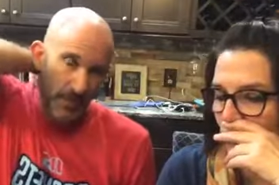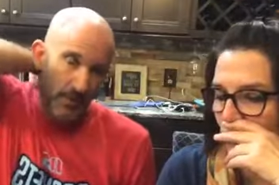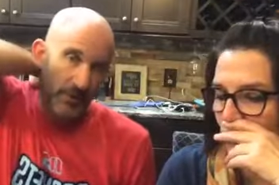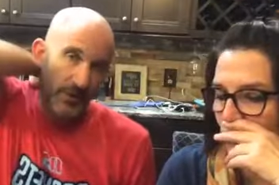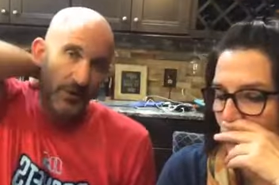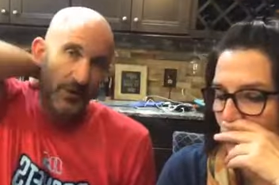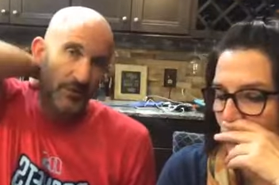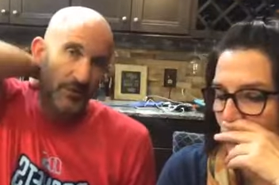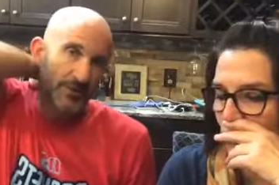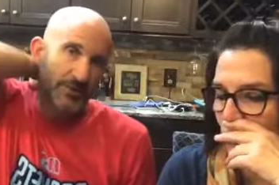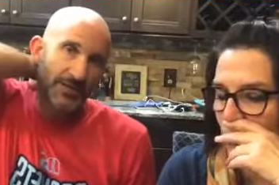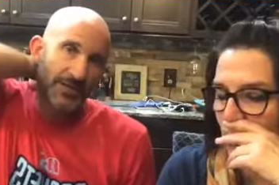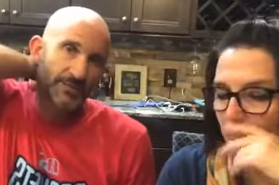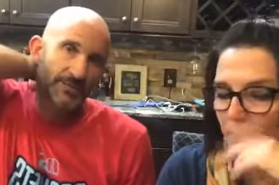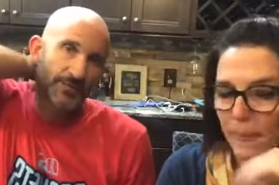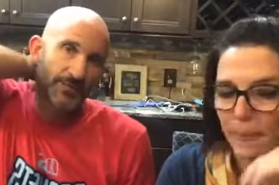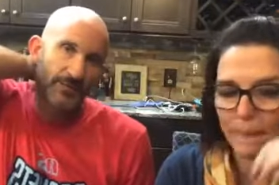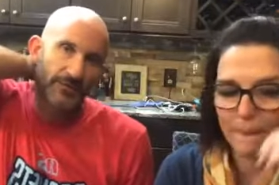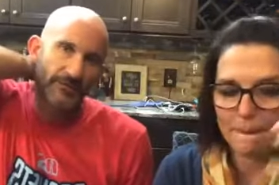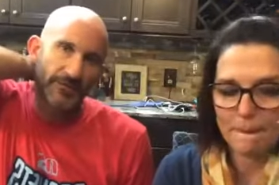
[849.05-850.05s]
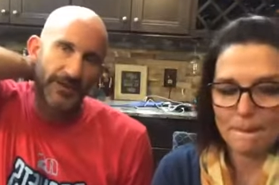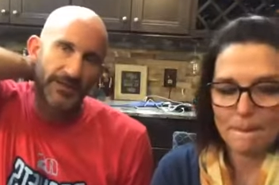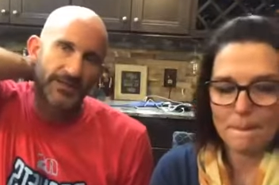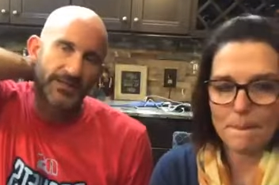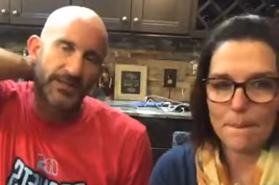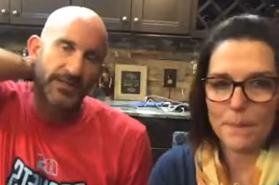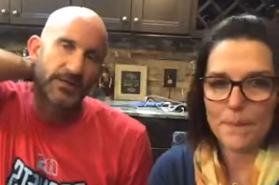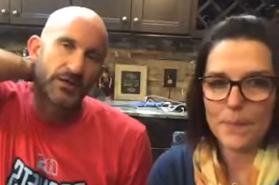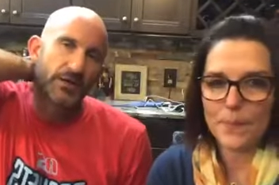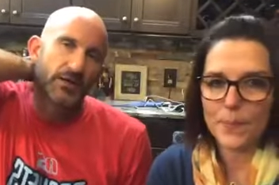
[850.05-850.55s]
Speaker 1: polio it's not polio
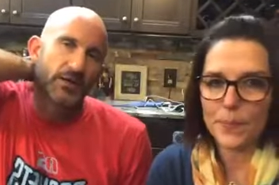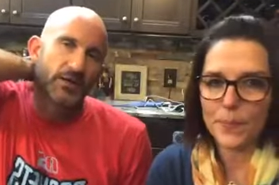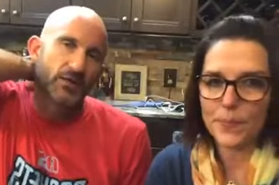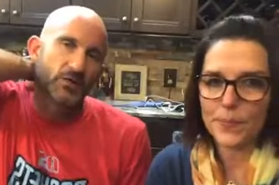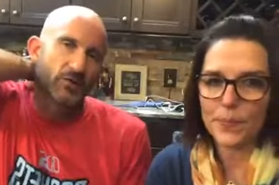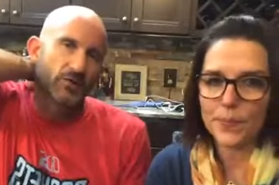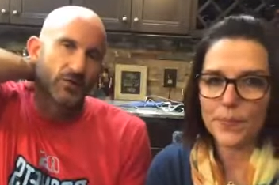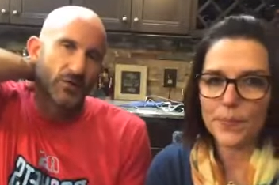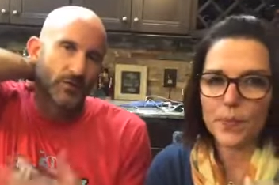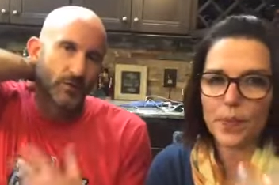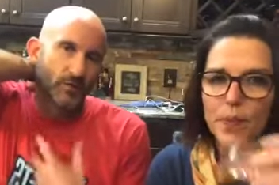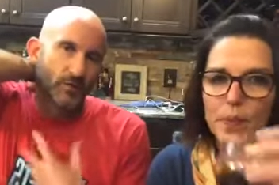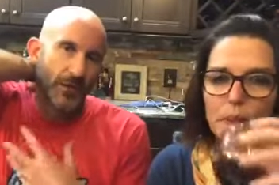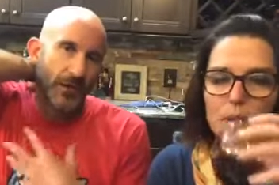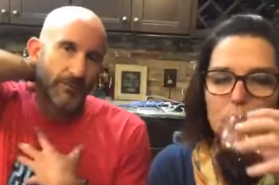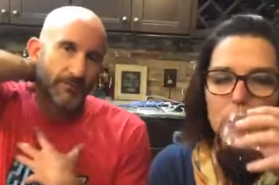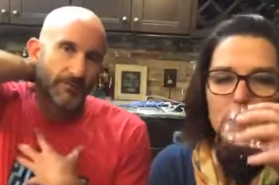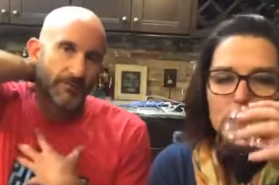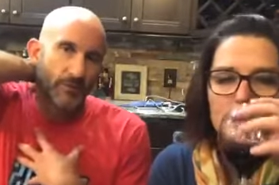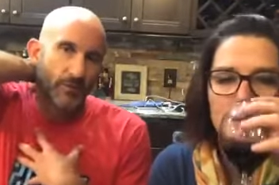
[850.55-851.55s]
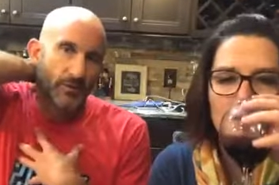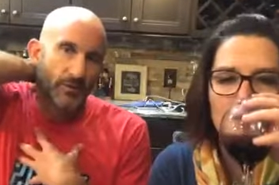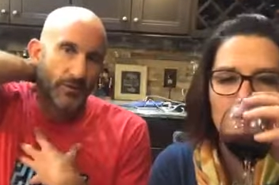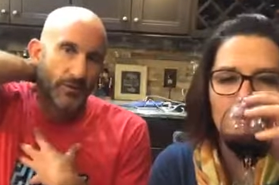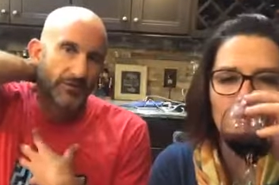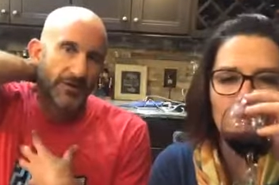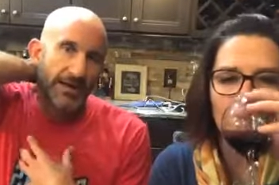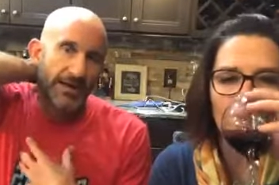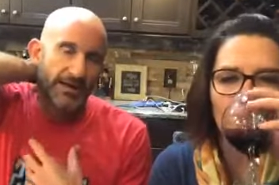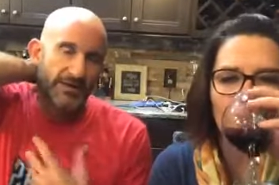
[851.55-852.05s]
vaccine I'm well, you
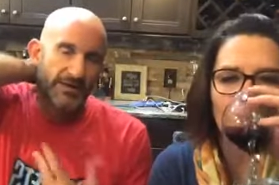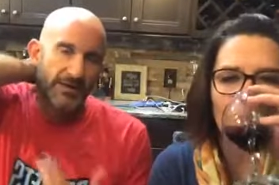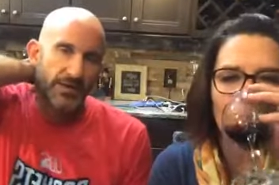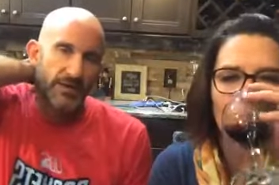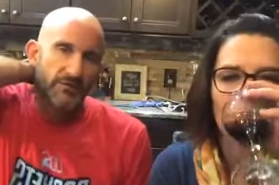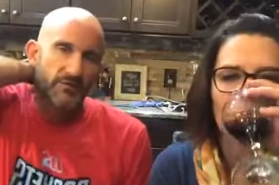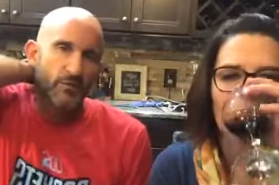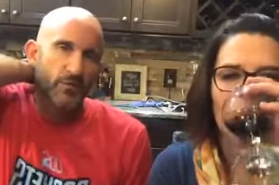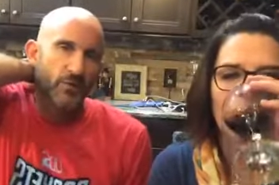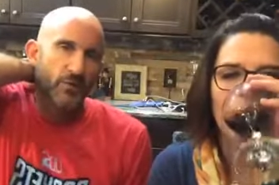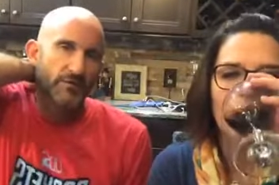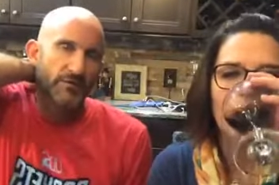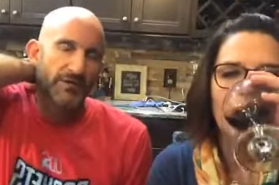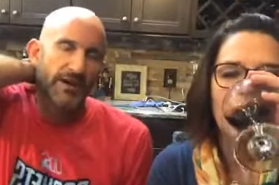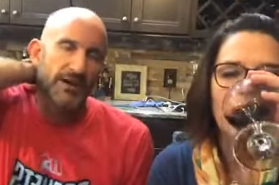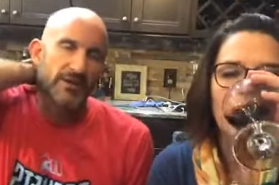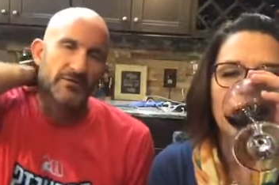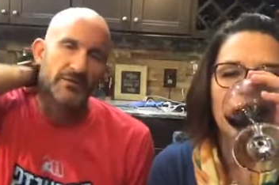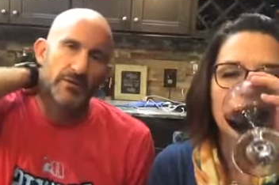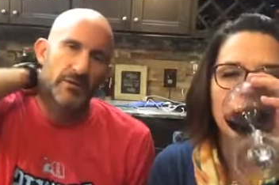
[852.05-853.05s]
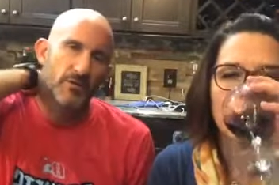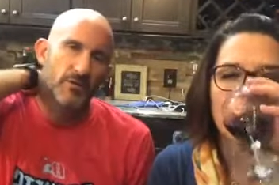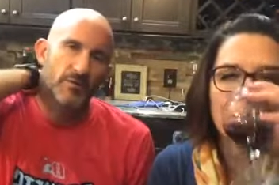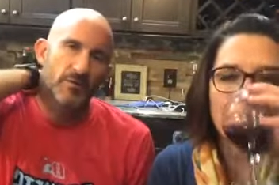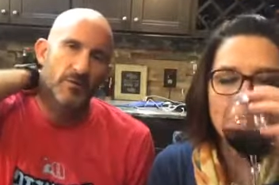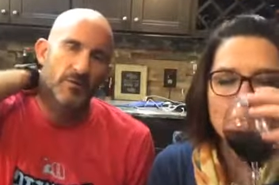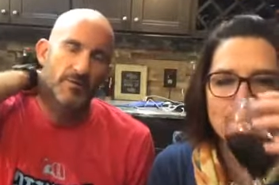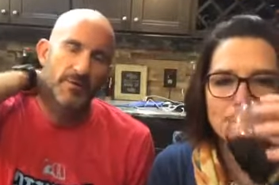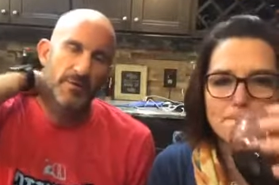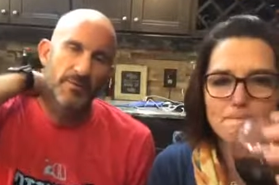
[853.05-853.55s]
know, vaccinated for all vaccinated or
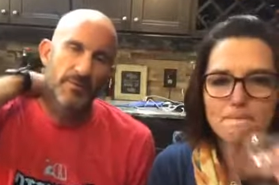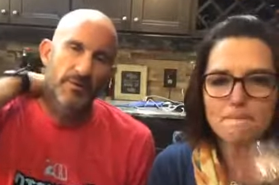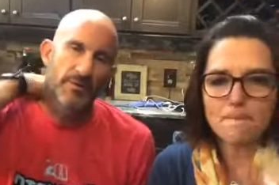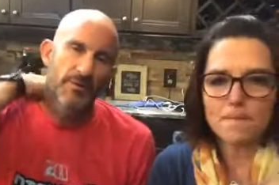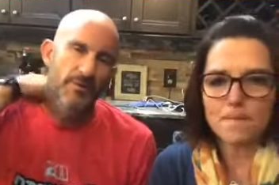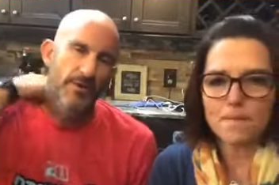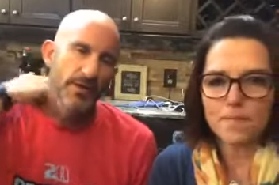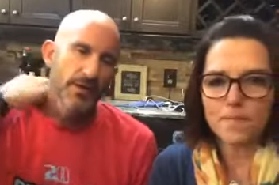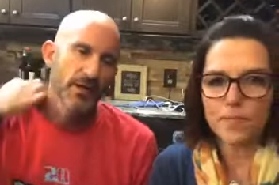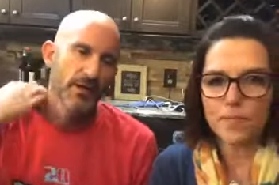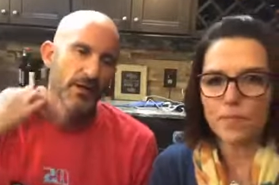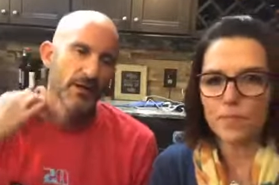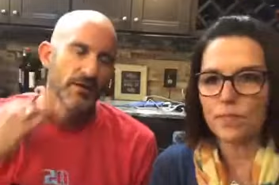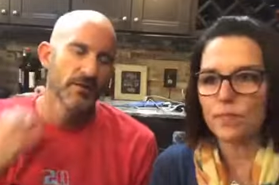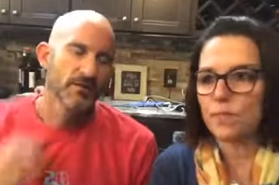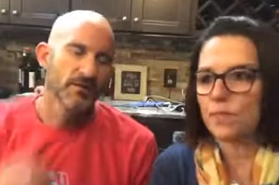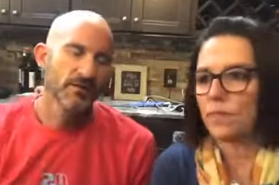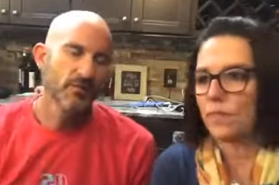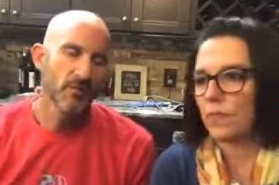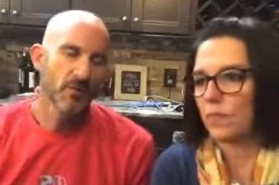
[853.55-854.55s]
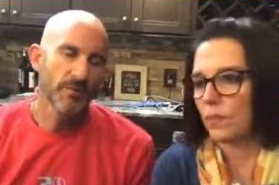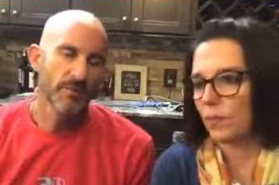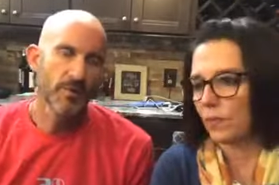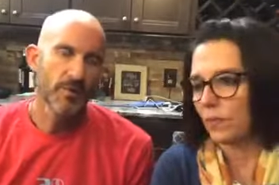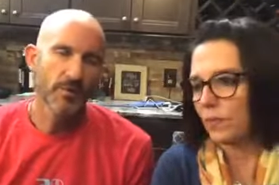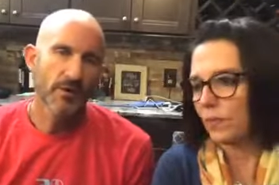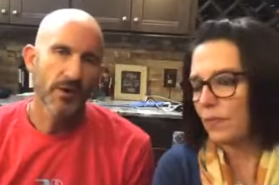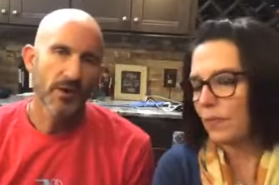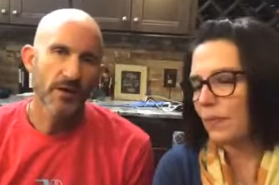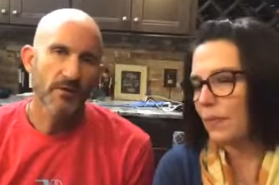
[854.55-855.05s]
most mm-hmm. people anyway, for
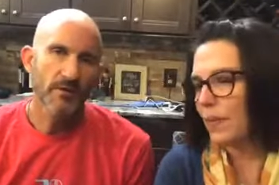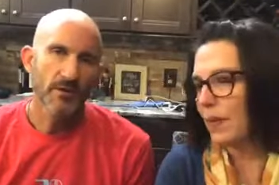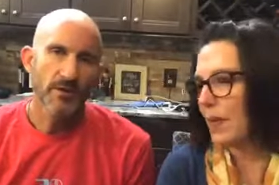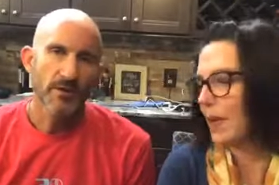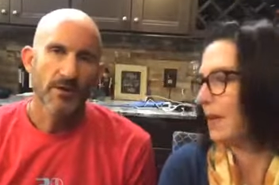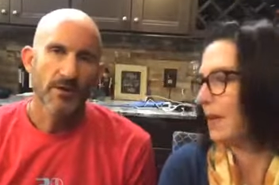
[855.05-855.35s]
polio.